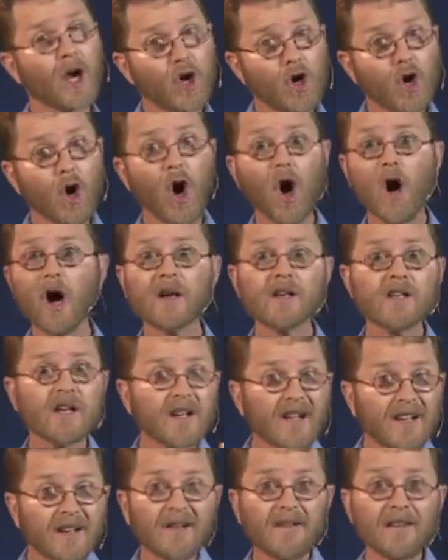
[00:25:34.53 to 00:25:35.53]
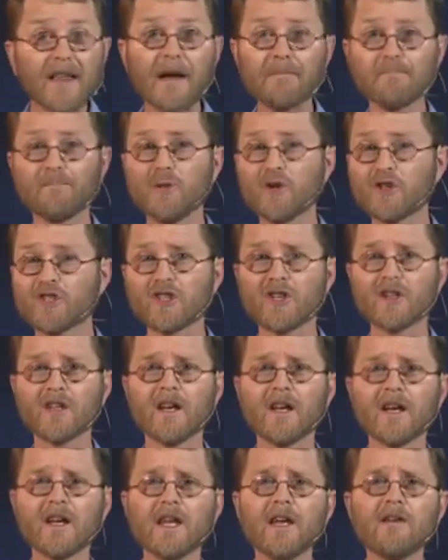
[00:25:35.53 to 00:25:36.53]
God, that person,
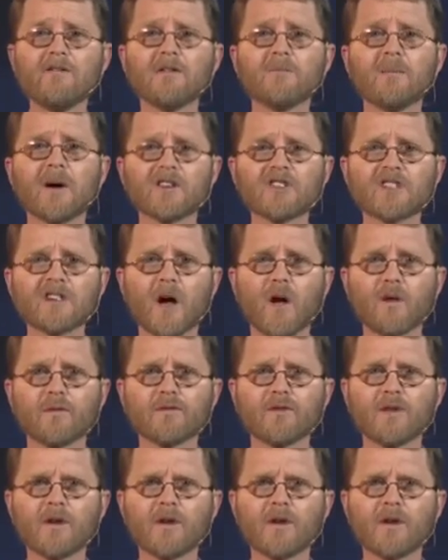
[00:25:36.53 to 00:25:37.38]
even myself.